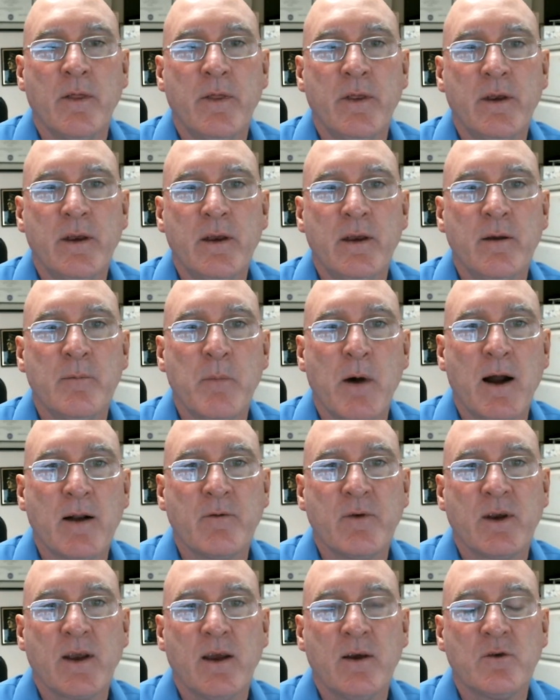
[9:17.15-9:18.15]
the
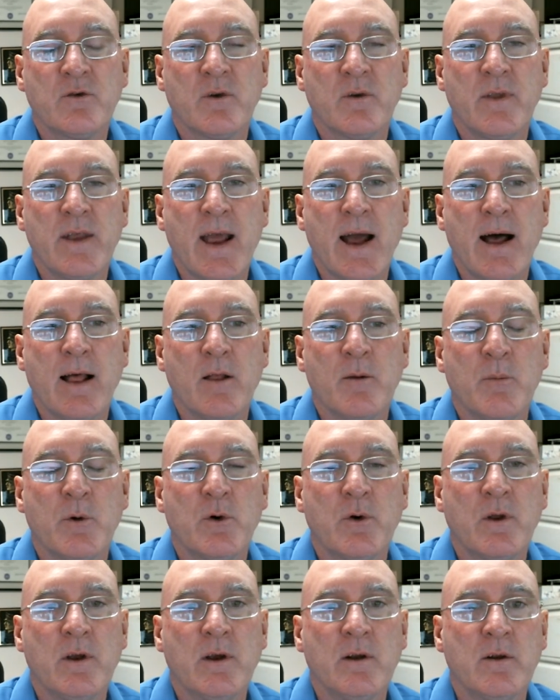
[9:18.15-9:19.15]
modification of the
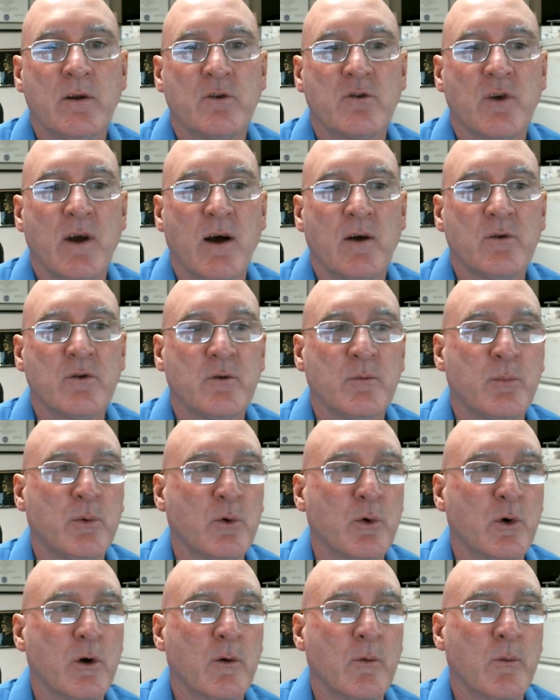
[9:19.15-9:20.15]
alimony and the child
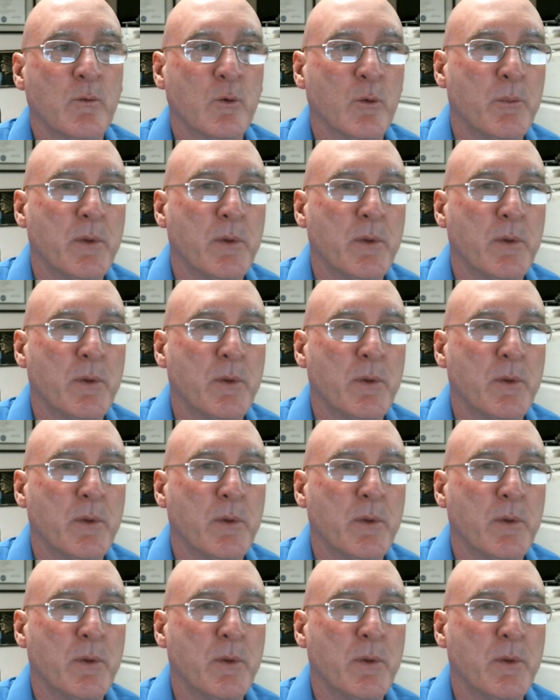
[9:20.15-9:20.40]
support